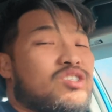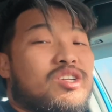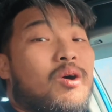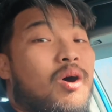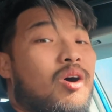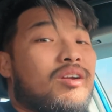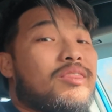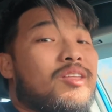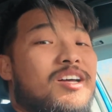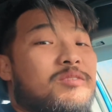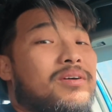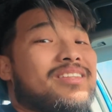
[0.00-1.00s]
just know all the
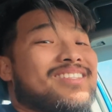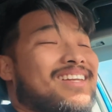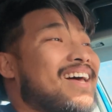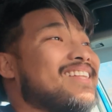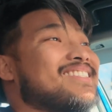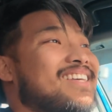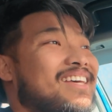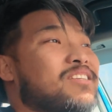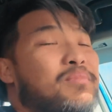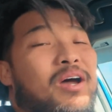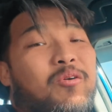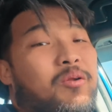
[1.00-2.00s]
thoughts about this lens is
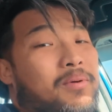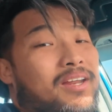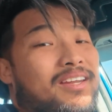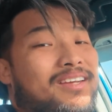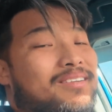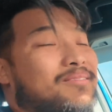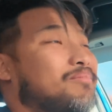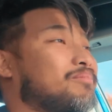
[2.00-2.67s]
my own opinion.